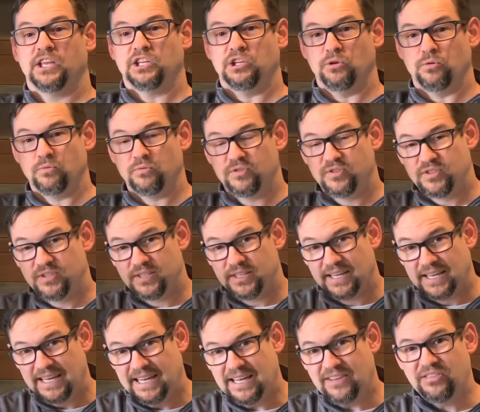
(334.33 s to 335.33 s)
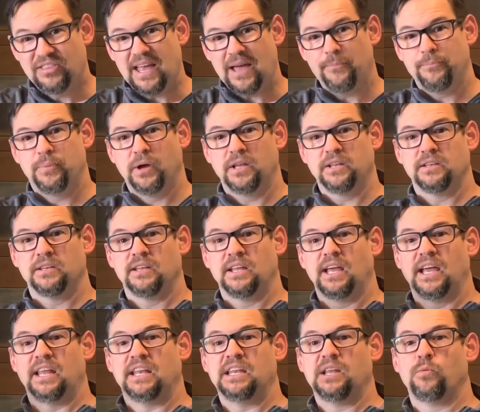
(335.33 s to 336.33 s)
You hit that button
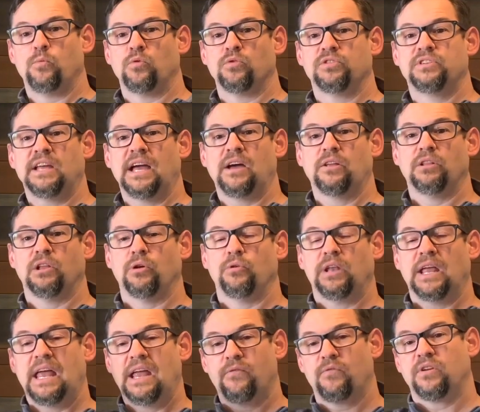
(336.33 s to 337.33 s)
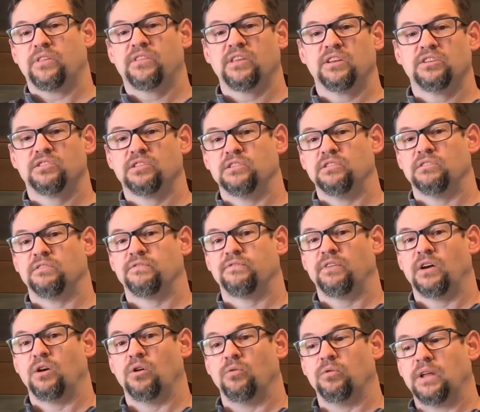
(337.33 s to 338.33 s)
and it will download everything to your
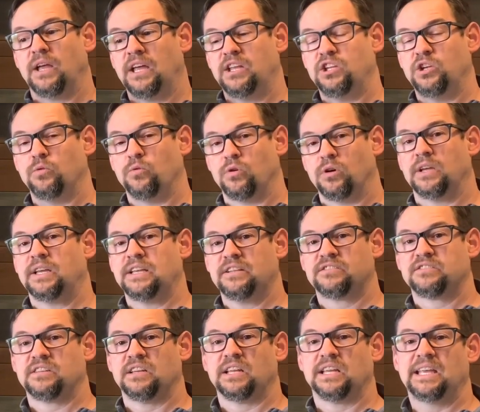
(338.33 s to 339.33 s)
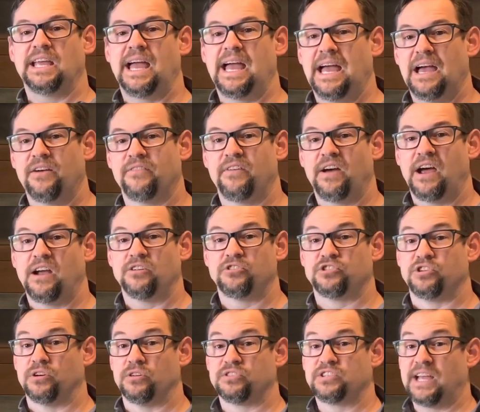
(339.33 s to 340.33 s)
phone and you will instantly have our
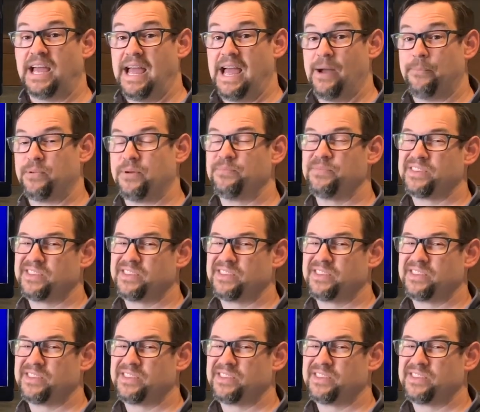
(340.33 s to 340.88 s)
church app.